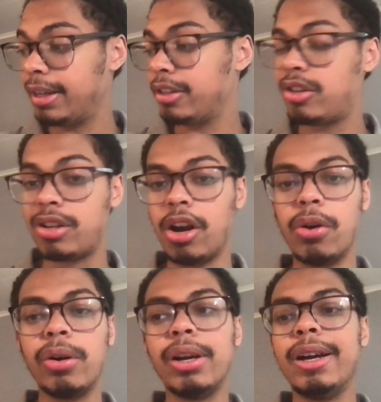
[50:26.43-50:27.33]

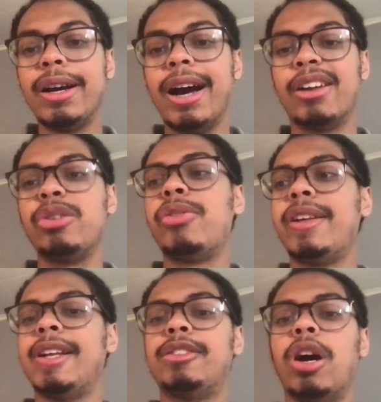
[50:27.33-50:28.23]
So I do
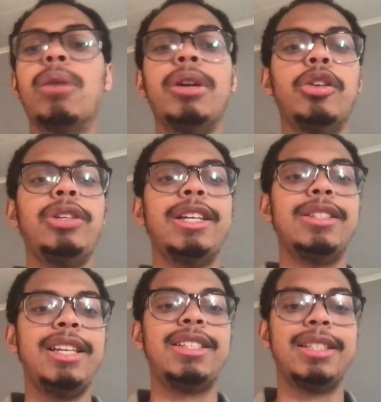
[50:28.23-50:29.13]
think that Darwin Nunez
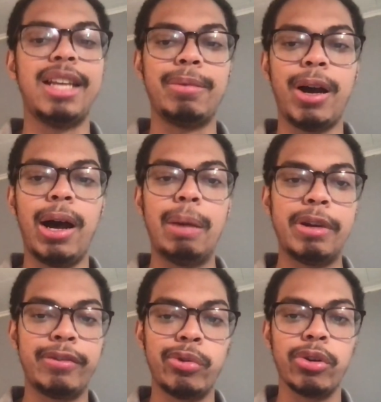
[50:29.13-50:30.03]
needs to step up
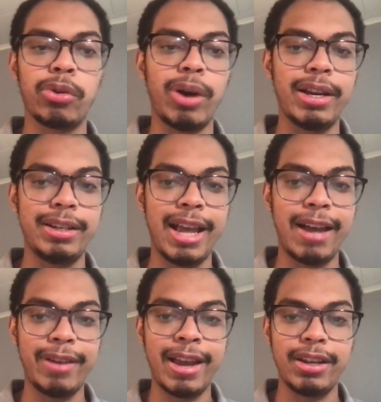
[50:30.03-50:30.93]
if Uruguay need to
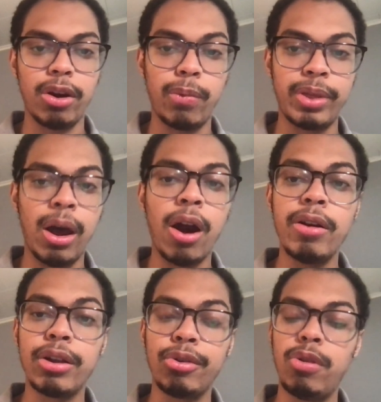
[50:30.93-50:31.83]
have any hope. They are
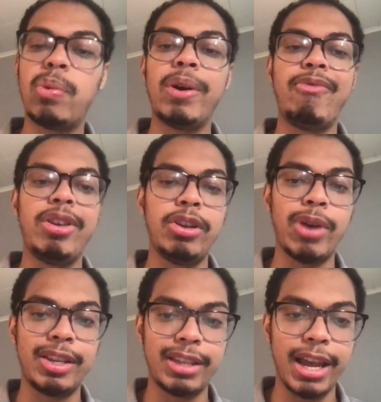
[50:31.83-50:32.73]
in a group with the
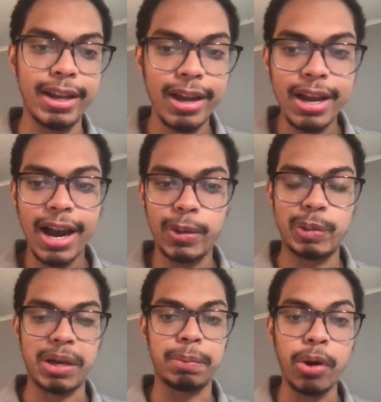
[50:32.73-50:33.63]
USA. I'd
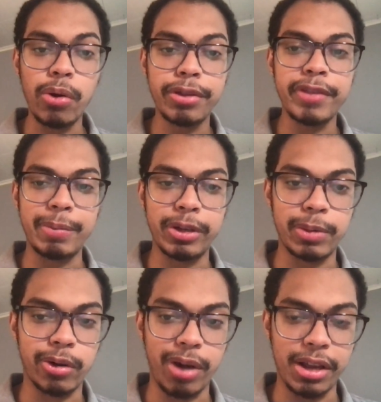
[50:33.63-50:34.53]
expect both of them to
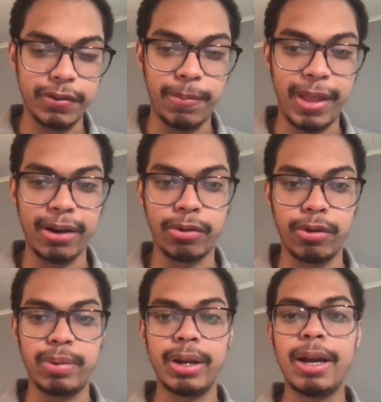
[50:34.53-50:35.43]
progress from that
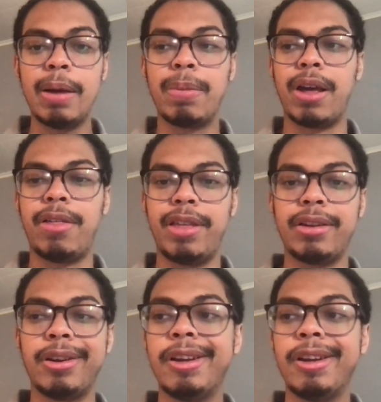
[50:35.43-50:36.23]
group, but I think